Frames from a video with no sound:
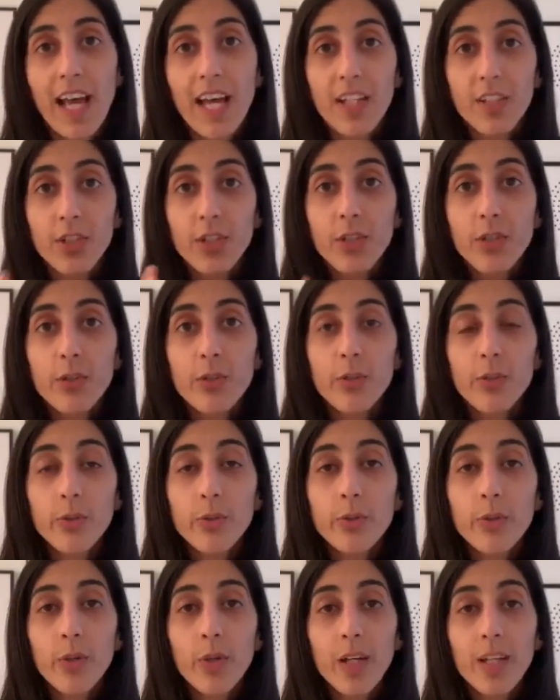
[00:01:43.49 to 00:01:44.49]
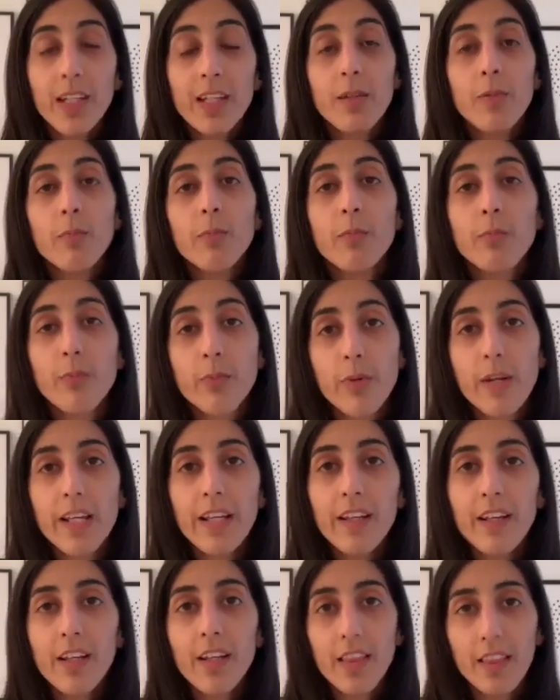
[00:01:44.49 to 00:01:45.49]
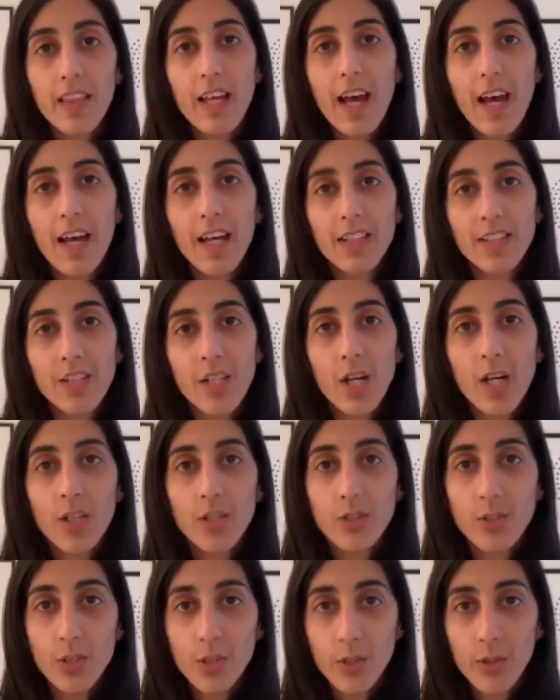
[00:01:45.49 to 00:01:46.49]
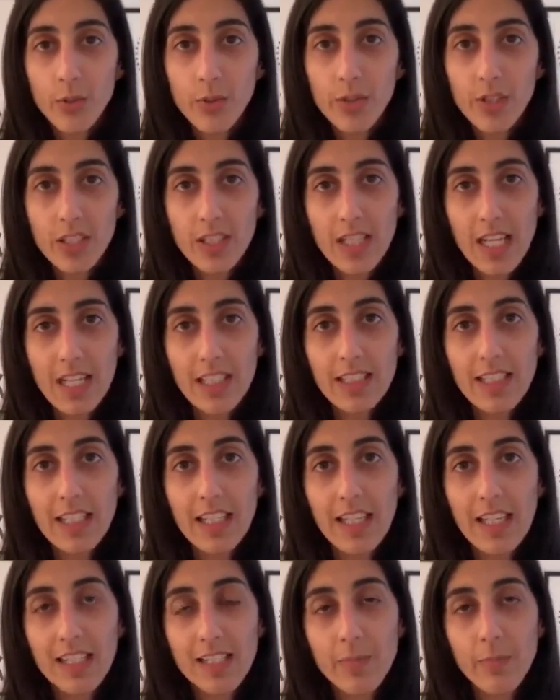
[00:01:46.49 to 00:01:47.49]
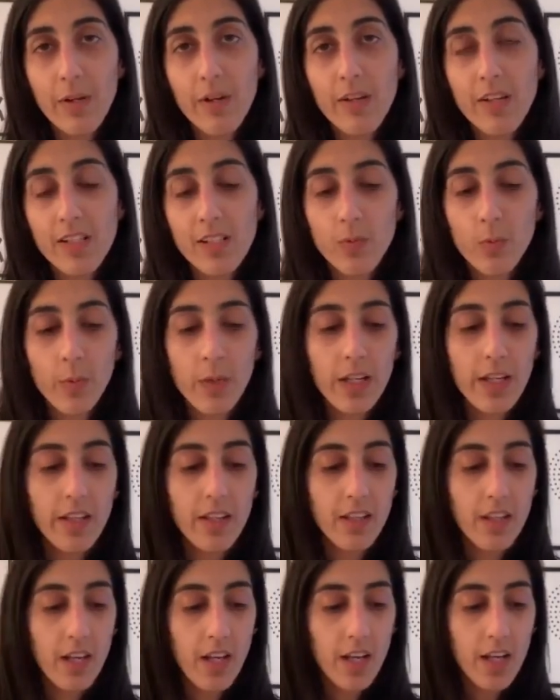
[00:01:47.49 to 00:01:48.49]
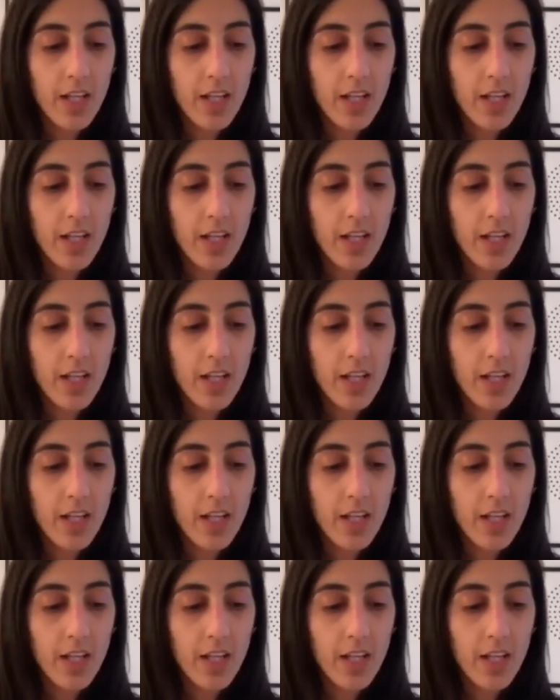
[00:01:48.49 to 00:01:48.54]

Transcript: and you can bring that to the dating experience with